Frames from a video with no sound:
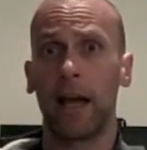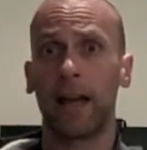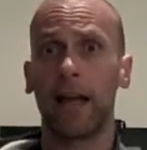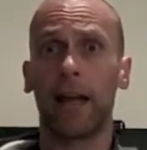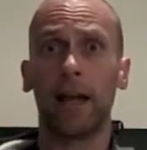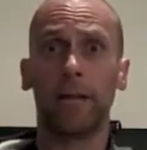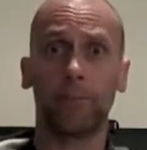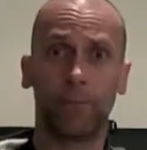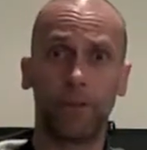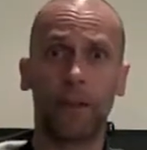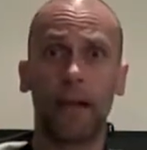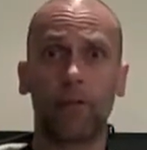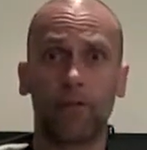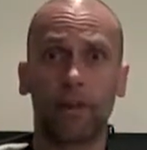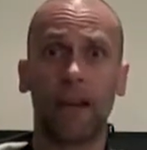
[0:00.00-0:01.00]
and I
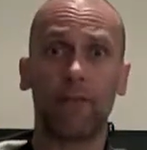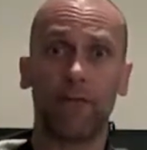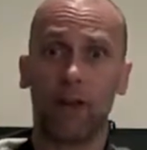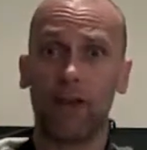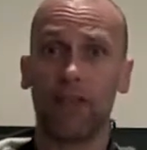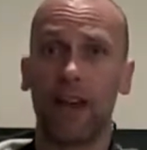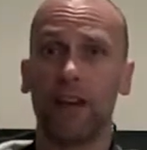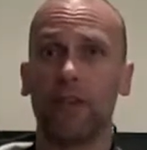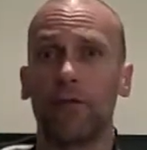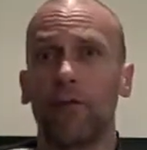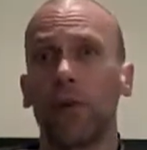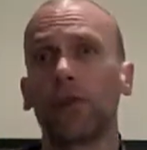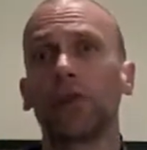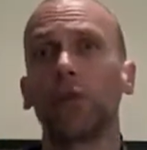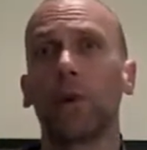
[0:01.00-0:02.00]
get rid of that in the
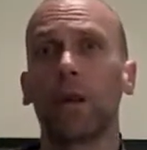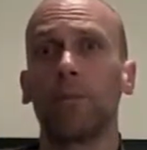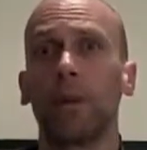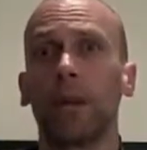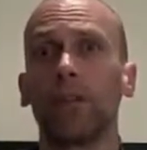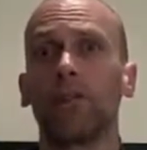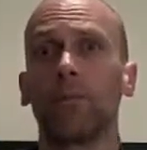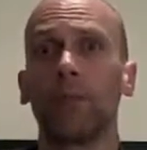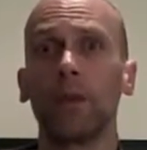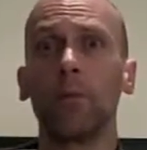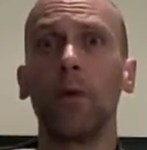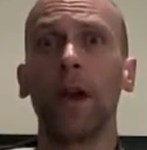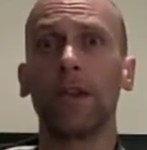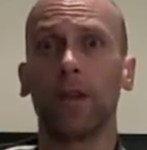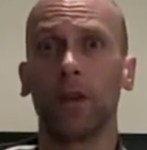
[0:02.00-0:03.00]
first 20 minutes of me
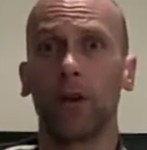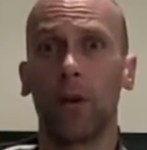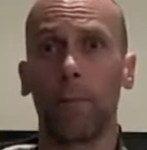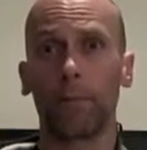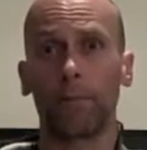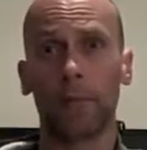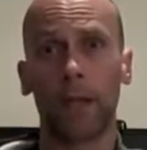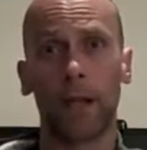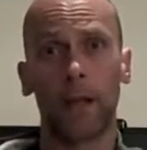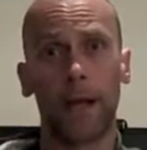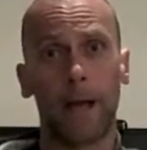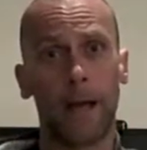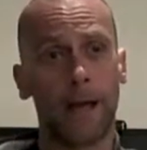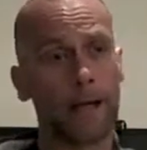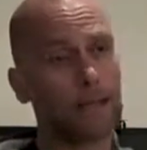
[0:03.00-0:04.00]
waking up.
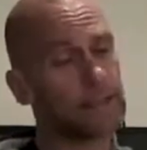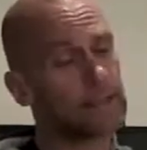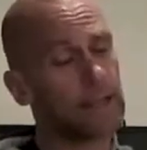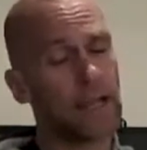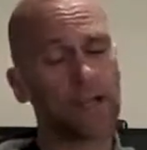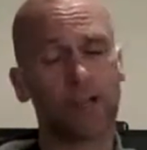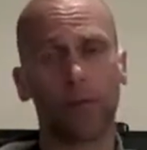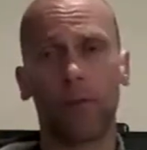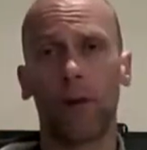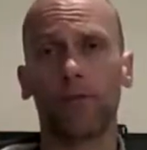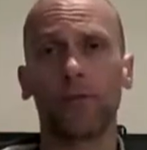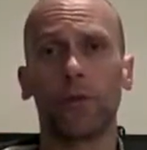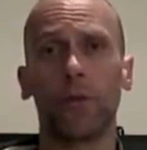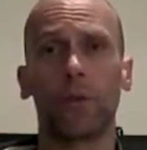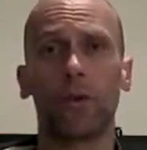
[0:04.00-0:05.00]
It sets you off
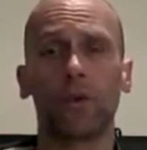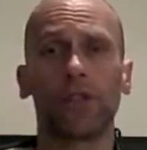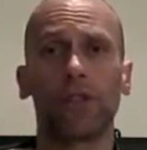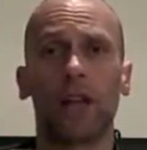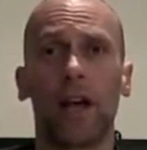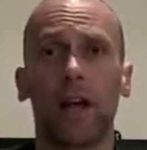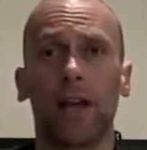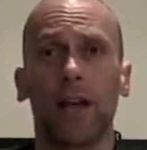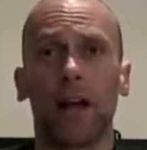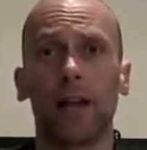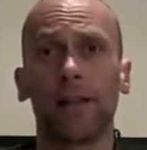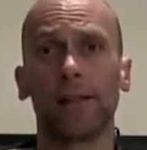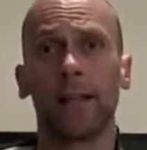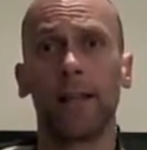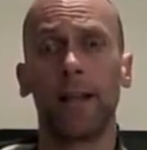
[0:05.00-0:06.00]
to a good start,
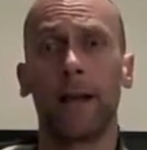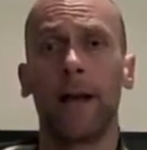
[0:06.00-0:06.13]
guys.